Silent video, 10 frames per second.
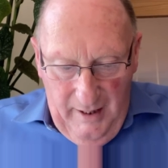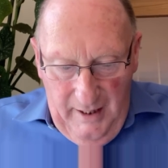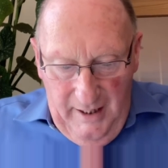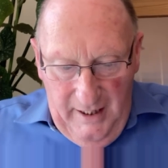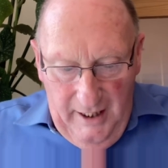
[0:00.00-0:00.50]

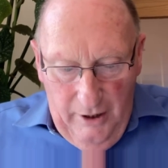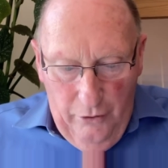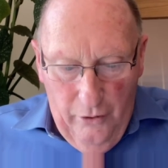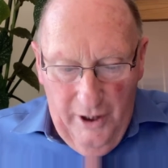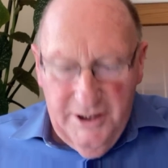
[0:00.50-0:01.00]
He
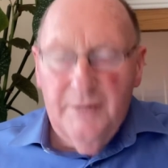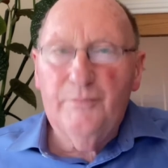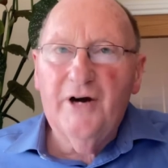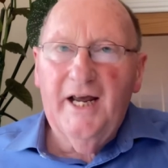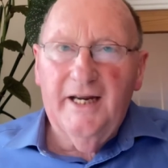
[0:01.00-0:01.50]
who has the
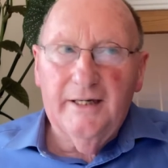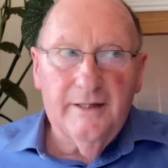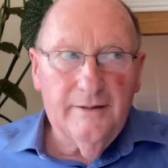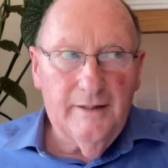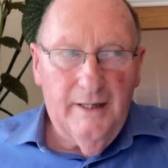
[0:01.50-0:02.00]
bride
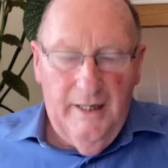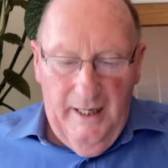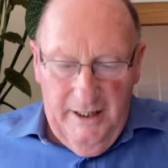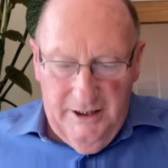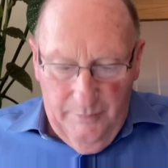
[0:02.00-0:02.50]

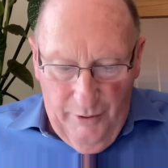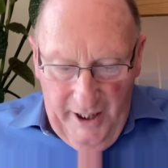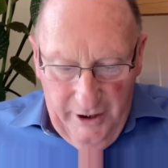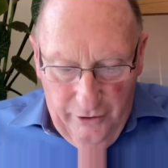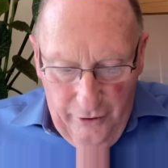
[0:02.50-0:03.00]
is the
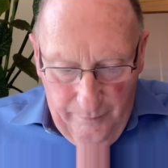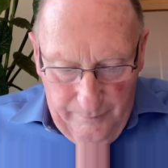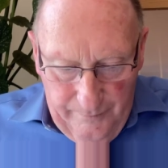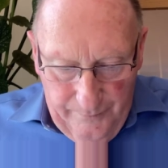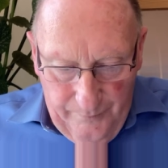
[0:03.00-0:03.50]

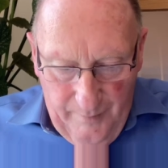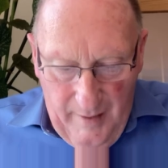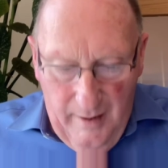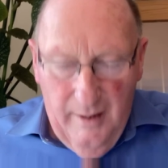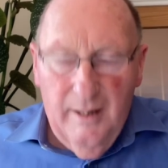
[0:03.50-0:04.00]
bridegroom.
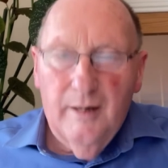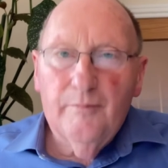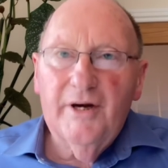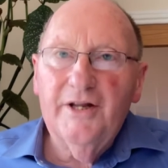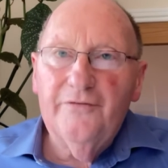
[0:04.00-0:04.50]

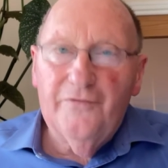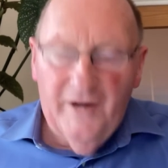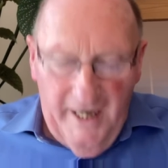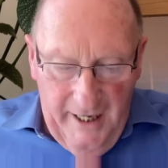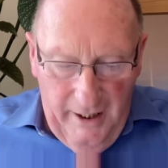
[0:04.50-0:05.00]
But the
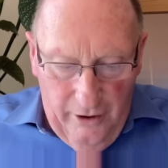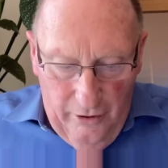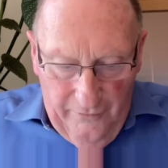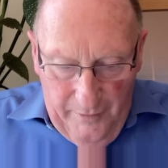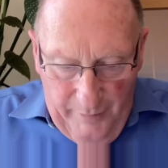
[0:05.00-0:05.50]
friend
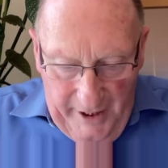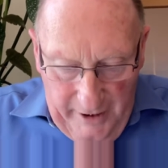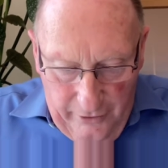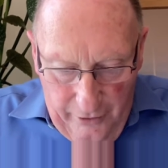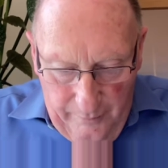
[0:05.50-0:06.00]
of the
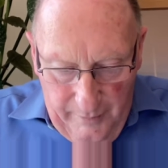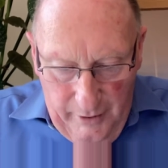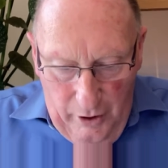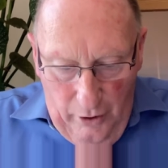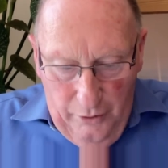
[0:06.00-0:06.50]
bridegroom
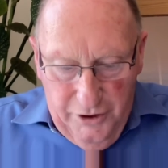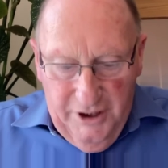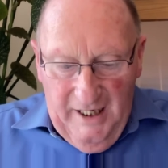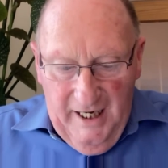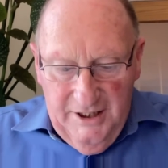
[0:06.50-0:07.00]
who
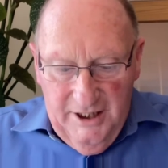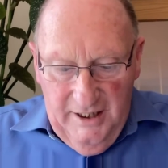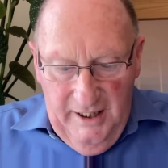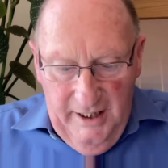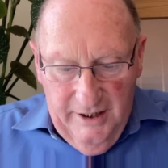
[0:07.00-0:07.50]
stands and
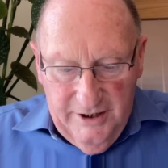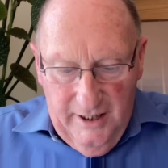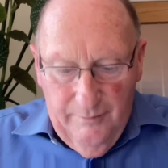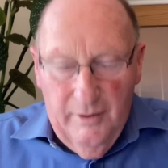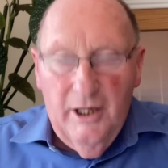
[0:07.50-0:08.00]
hears
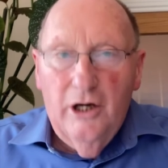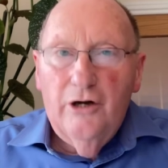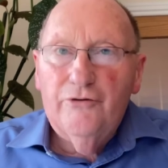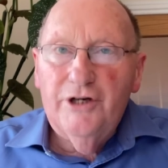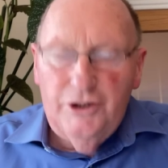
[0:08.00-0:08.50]
him
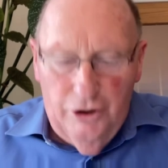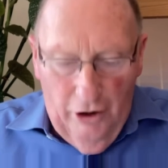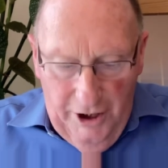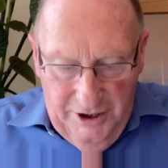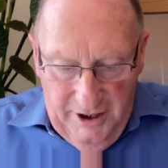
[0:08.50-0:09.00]

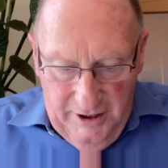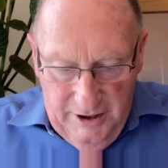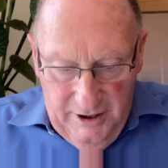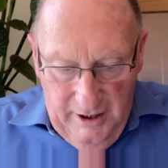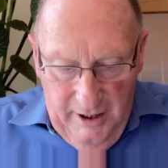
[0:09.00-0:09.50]

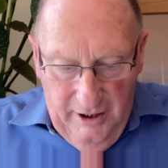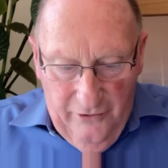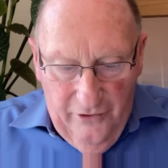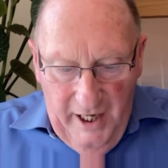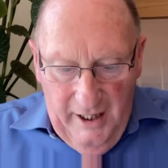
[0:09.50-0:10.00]
rejoices
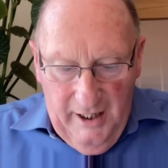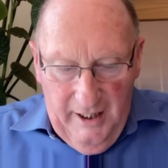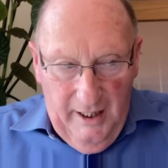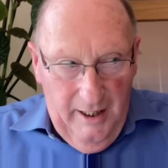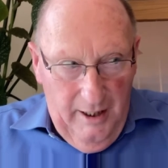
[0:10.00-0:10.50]

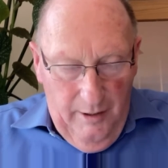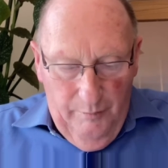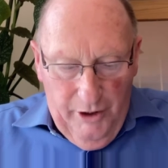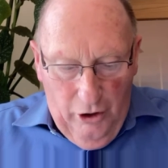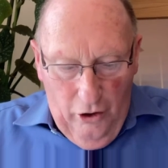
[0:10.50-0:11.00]
greatly
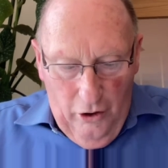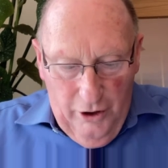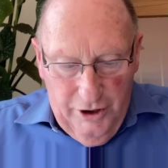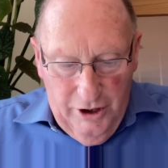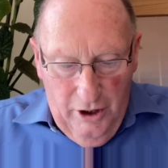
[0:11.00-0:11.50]

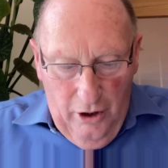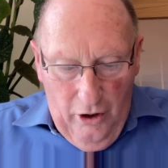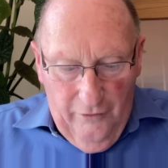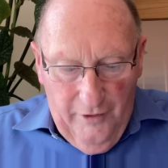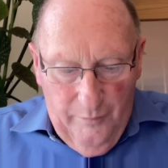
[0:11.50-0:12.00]
because
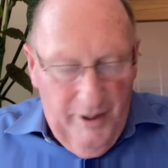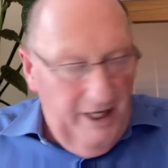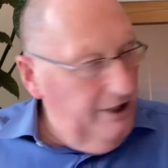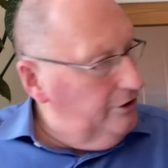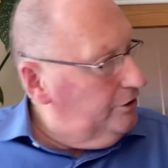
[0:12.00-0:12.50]
of the
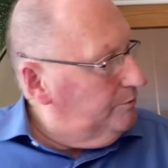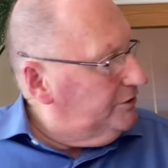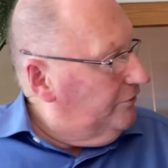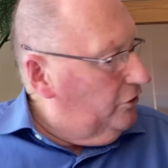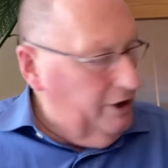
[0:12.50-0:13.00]
bridegroom's
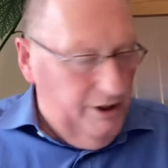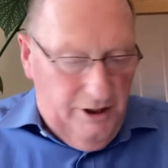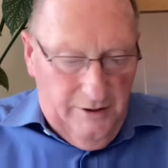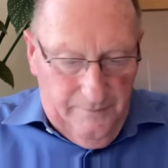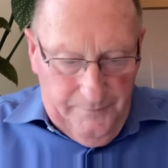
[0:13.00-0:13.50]
voice.